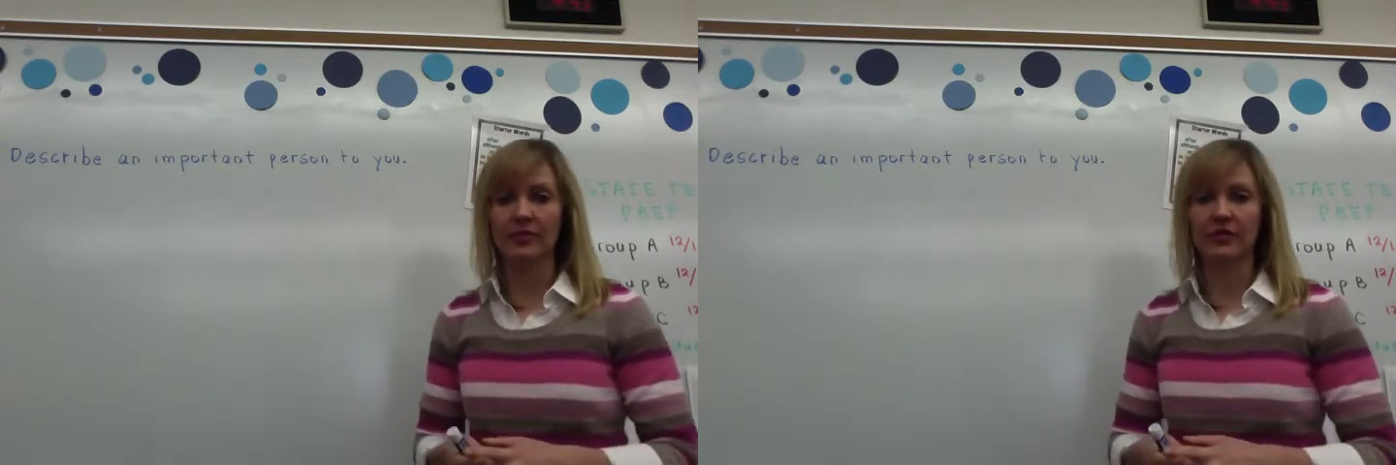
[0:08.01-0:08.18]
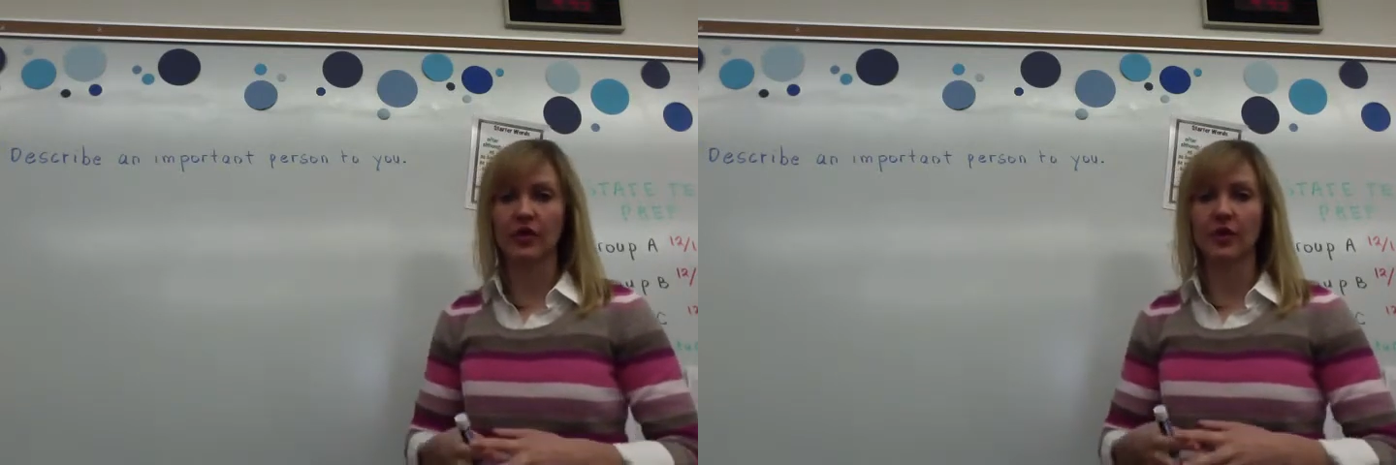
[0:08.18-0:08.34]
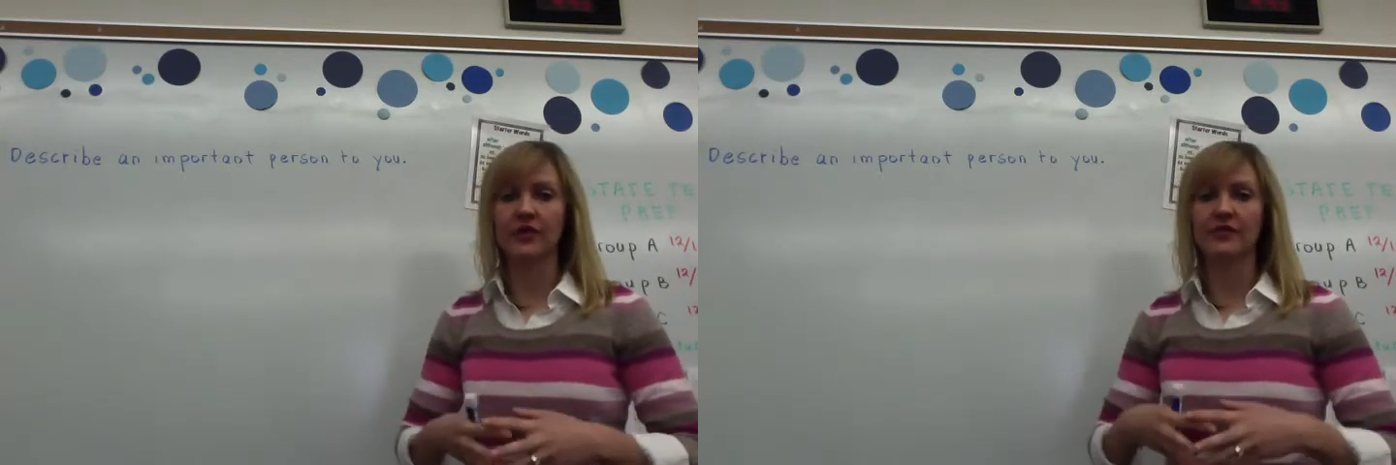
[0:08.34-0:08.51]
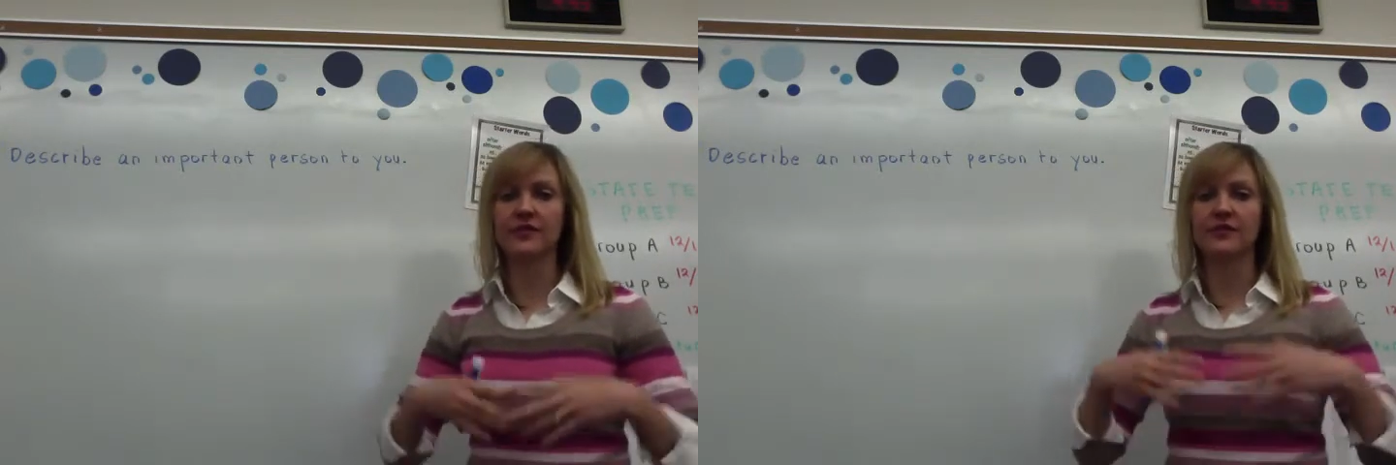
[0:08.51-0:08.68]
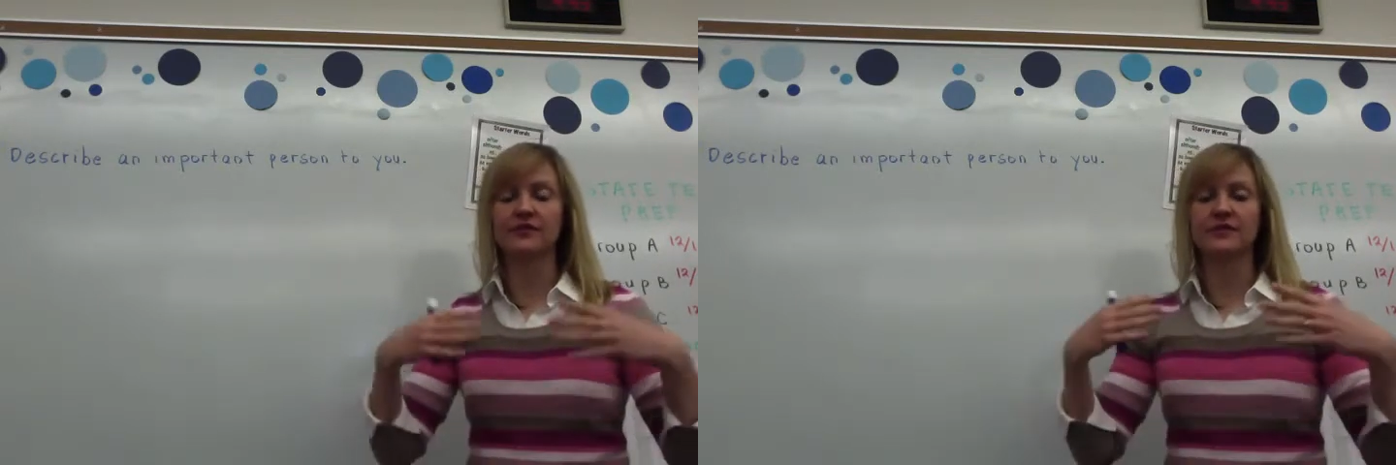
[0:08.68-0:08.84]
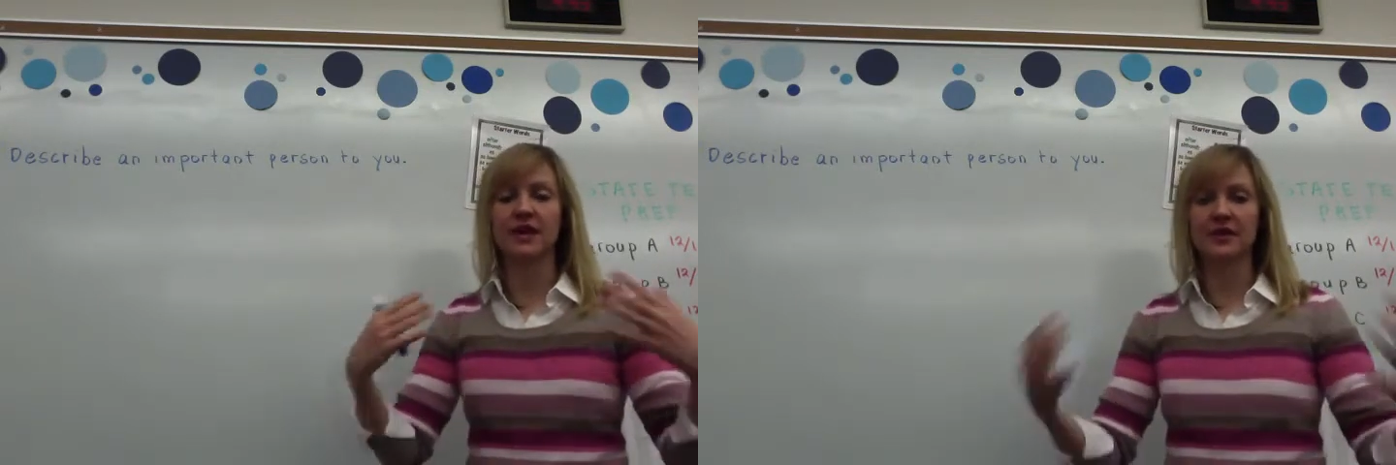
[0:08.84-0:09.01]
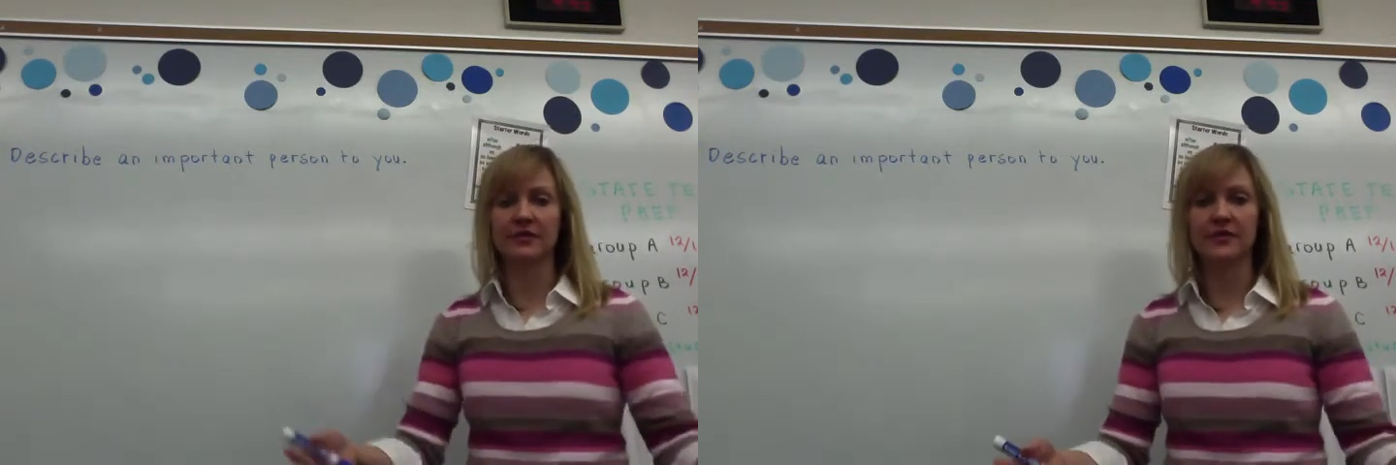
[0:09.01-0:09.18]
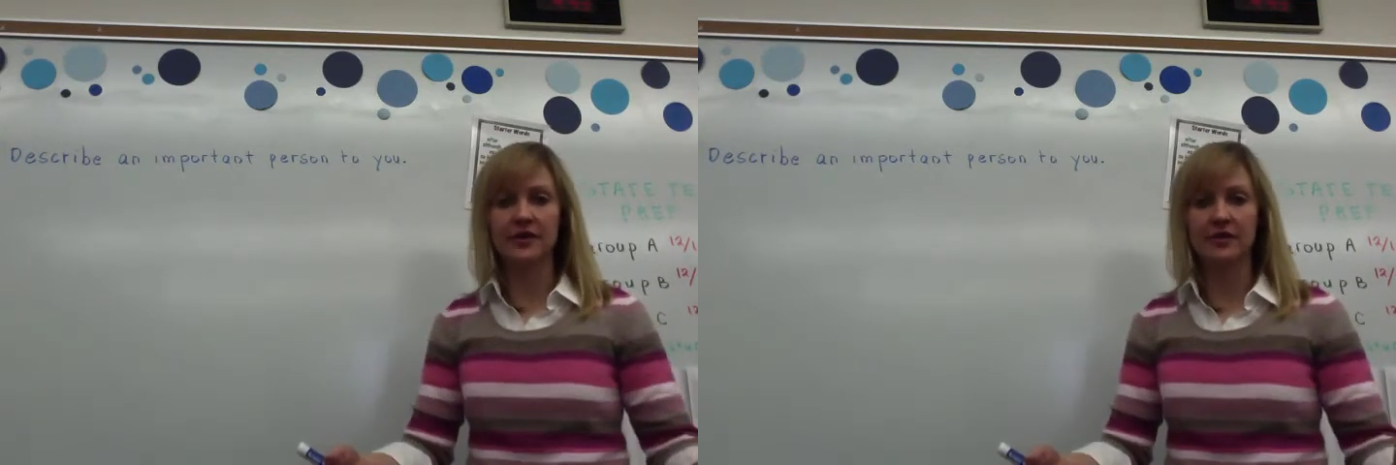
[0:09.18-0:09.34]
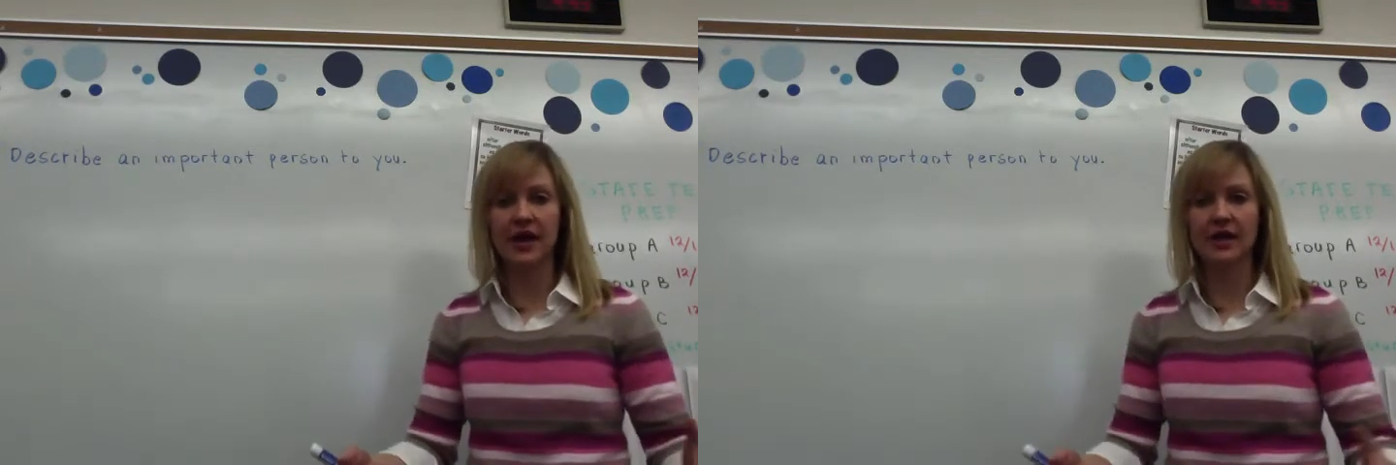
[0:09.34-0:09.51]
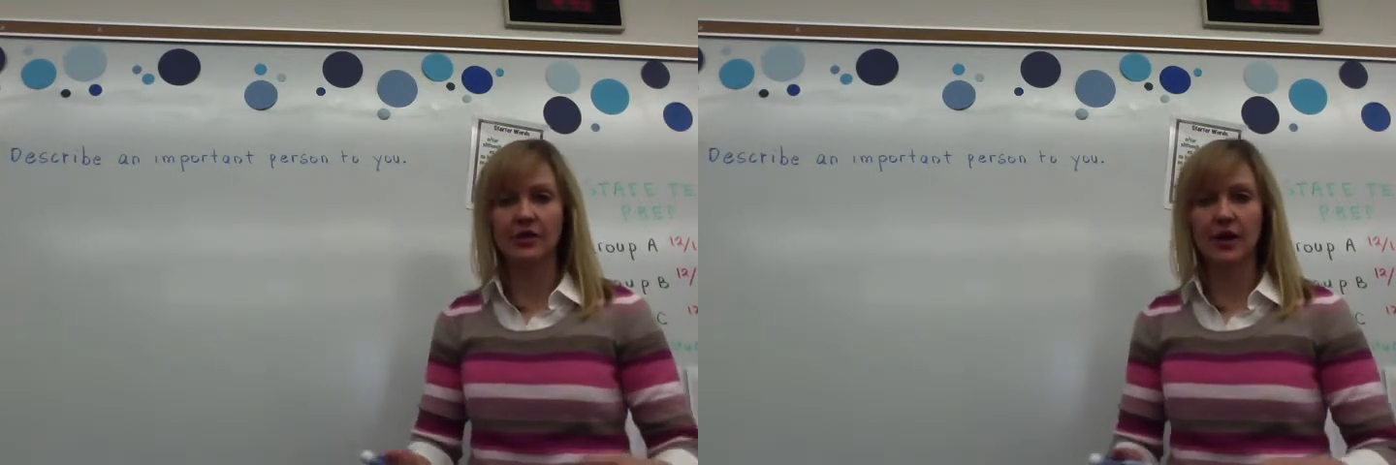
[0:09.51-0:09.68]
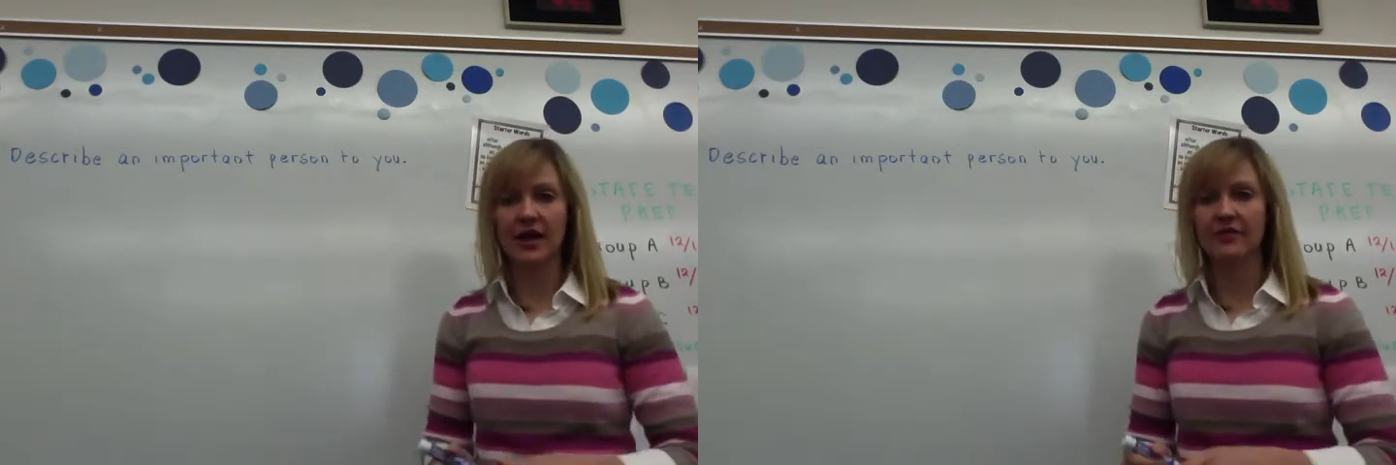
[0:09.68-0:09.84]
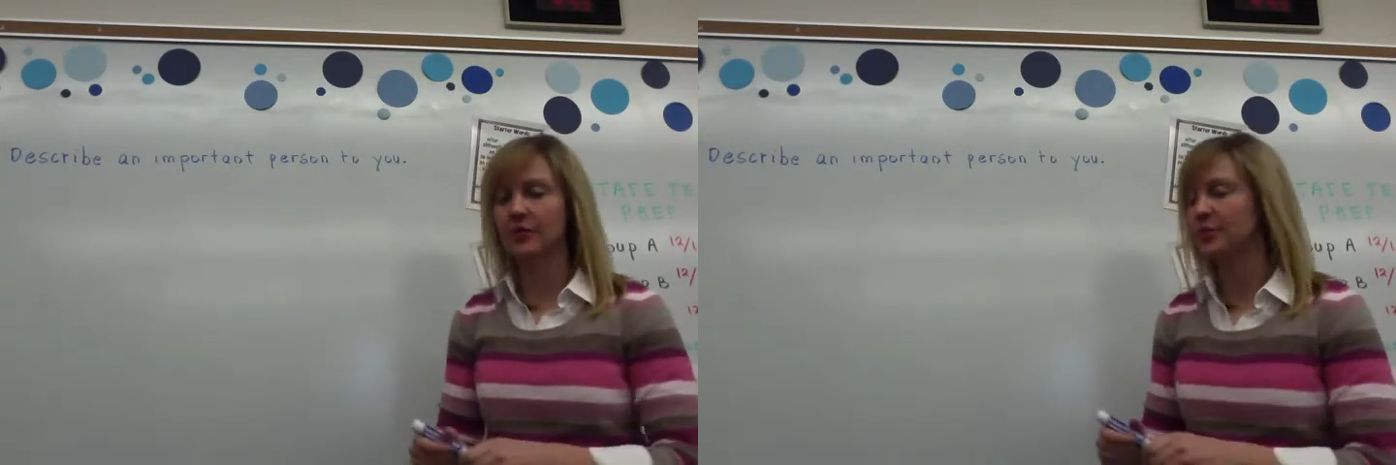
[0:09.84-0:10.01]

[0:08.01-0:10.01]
So if you've done a free write, you have your